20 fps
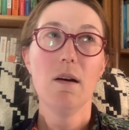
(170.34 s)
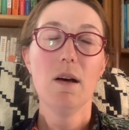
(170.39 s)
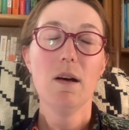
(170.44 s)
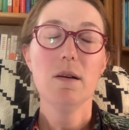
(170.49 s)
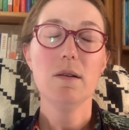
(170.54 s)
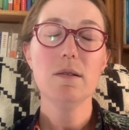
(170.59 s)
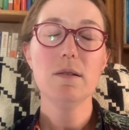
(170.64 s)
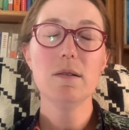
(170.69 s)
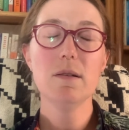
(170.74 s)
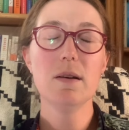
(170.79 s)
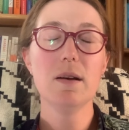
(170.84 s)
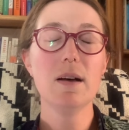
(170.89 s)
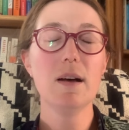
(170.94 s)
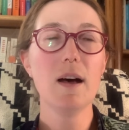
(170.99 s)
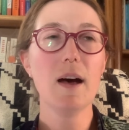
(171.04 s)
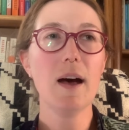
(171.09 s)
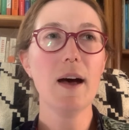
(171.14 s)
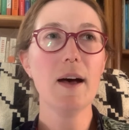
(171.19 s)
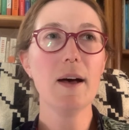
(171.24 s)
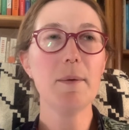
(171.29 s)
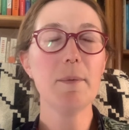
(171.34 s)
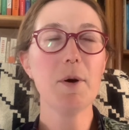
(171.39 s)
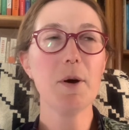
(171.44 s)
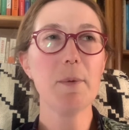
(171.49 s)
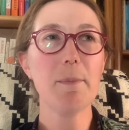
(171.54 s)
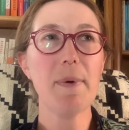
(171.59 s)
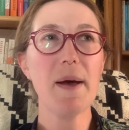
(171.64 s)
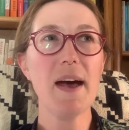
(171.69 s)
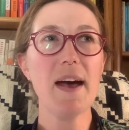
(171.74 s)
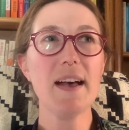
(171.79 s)
oh, um, her
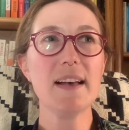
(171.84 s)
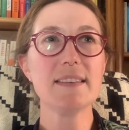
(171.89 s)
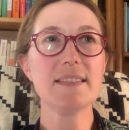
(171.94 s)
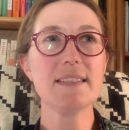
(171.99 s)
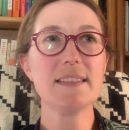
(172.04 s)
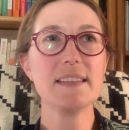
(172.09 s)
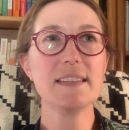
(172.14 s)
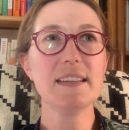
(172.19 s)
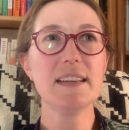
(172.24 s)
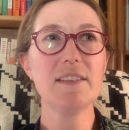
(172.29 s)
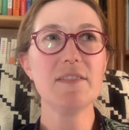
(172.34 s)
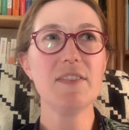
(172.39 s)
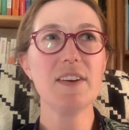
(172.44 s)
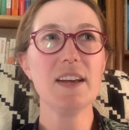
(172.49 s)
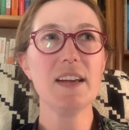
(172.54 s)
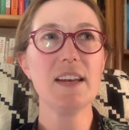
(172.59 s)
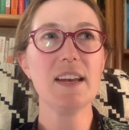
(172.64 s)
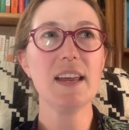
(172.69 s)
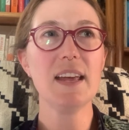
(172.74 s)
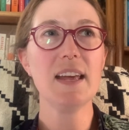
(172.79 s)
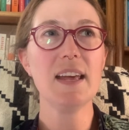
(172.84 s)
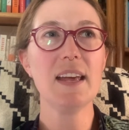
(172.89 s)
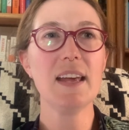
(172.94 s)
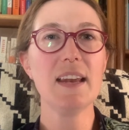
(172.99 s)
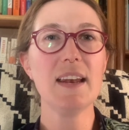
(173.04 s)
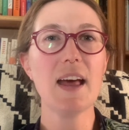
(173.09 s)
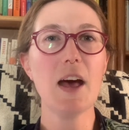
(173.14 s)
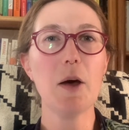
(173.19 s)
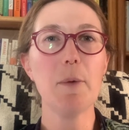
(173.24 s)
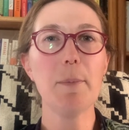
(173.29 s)
past living
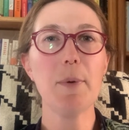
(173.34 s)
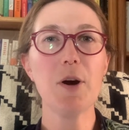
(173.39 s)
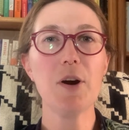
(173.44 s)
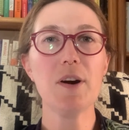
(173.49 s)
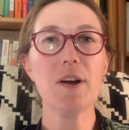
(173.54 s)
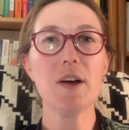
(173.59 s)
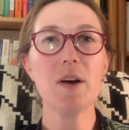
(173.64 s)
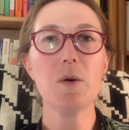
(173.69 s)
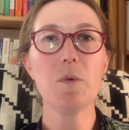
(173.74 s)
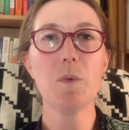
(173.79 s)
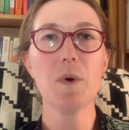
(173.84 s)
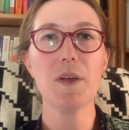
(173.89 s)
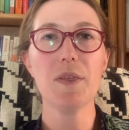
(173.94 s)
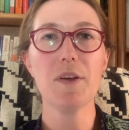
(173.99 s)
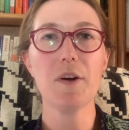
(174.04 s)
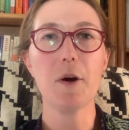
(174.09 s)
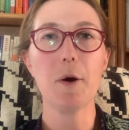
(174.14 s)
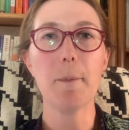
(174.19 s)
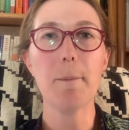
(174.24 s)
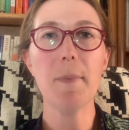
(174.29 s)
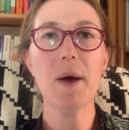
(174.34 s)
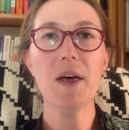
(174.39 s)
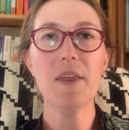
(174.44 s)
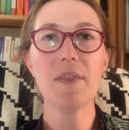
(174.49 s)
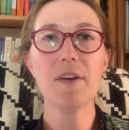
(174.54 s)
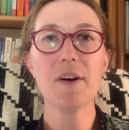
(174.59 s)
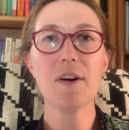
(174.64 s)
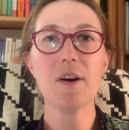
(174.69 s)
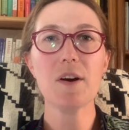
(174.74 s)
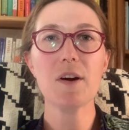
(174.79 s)
in Alberta with her
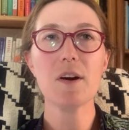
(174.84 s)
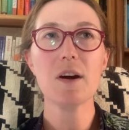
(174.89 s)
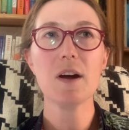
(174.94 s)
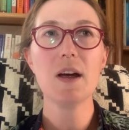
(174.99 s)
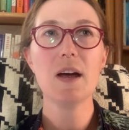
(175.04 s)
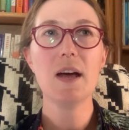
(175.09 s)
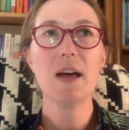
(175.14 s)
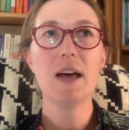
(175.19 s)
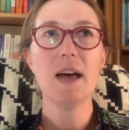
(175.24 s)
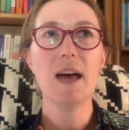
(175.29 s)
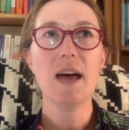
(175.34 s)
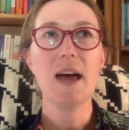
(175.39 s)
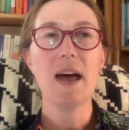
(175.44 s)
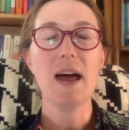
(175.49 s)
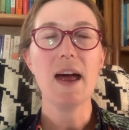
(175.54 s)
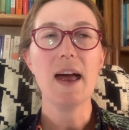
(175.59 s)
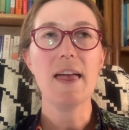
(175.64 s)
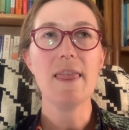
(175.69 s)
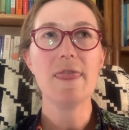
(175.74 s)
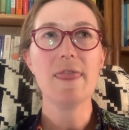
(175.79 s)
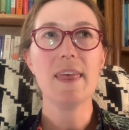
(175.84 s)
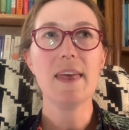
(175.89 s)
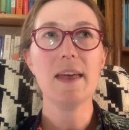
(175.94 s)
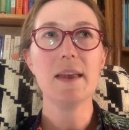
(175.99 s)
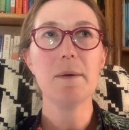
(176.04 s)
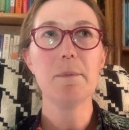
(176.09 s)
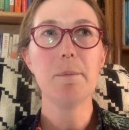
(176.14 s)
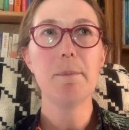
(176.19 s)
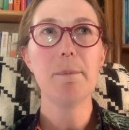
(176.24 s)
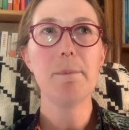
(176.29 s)
mother, and
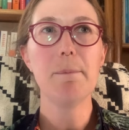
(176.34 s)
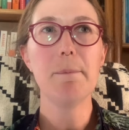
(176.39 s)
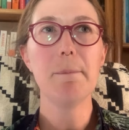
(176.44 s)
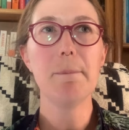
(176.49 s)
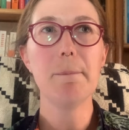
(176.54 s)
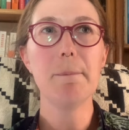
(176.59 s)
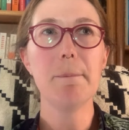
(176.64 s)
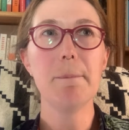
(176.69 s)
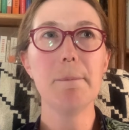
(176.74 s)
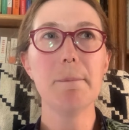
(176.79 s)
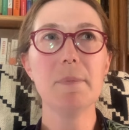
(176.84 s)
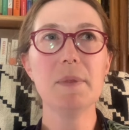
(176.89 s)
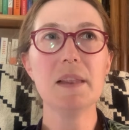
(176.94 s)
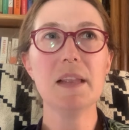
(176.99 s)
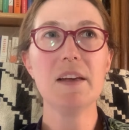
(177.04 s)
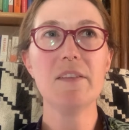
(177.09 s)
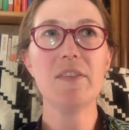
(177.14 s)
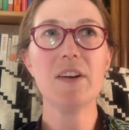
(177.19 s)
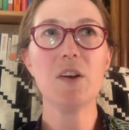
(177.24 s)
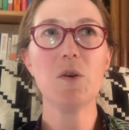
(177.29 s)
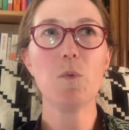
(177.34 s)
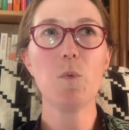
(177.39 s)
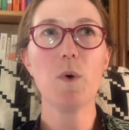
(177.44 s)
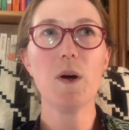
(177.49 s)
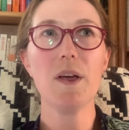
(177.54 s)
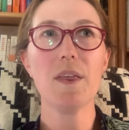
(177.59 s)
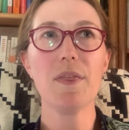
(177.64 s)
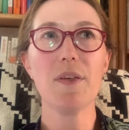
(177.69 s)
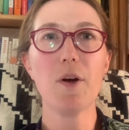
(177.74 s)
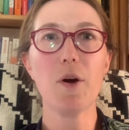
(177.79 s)
then living
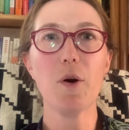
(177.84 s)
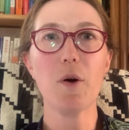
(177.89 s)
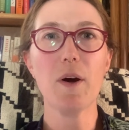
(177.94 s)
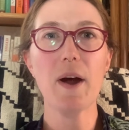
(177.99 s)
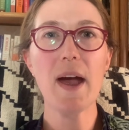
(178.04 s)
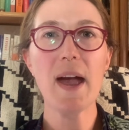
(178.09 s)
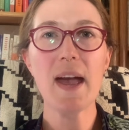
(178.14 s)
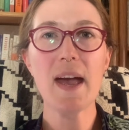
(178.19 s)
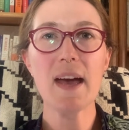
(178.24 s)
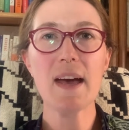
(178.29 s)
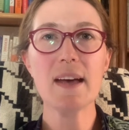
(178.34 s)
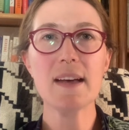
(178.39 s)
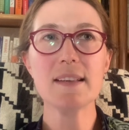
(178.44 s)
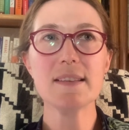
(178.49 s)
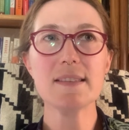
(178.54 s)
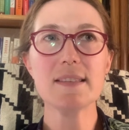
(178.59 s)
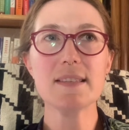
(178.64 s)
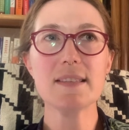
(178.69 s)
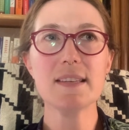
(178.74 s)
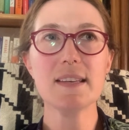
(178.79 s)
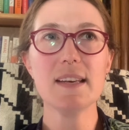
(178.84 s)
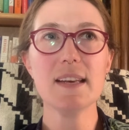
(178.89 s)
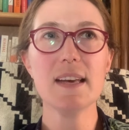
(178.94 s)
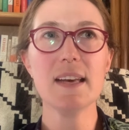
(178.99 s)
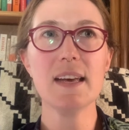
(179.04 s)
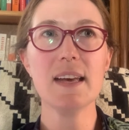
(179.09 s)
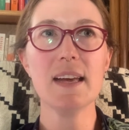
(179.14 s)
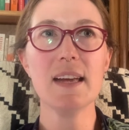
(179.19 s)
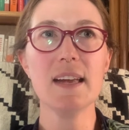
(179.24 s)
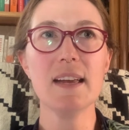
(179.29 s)
with her aunt
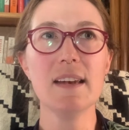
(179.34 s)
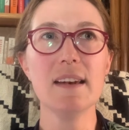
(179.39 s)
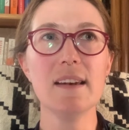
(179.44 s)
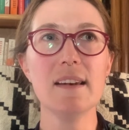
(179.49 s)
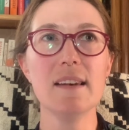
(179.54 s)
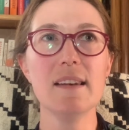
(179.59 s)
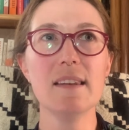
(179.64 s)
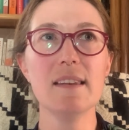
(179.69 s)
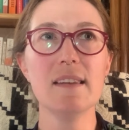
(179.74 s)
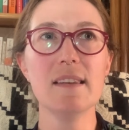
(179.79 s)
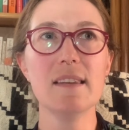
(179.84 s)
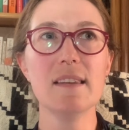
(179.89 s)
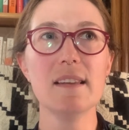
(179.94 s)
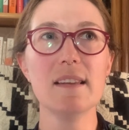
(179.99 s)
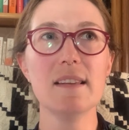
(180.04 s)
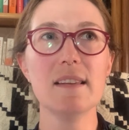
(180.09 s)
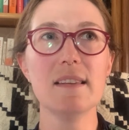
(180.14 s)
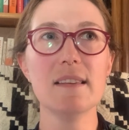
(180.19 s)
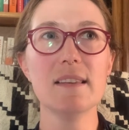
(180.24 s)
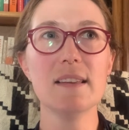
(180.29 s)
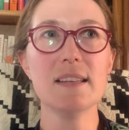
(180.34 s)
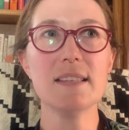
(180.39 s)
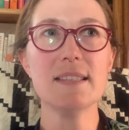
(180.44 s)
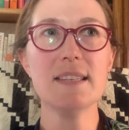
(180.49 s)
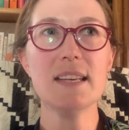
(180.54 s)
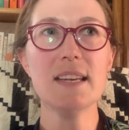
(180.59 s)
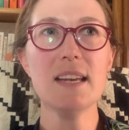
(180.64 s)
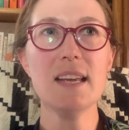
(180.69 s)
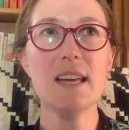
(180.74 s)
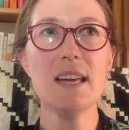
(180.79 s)
in the
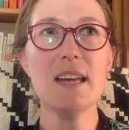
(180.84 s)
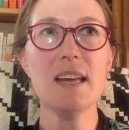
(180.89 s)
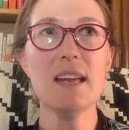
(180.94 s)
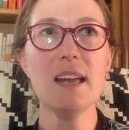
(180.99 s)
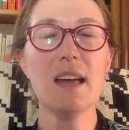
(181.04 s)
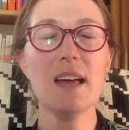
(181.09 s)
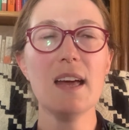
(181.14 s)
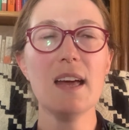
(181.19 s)
city,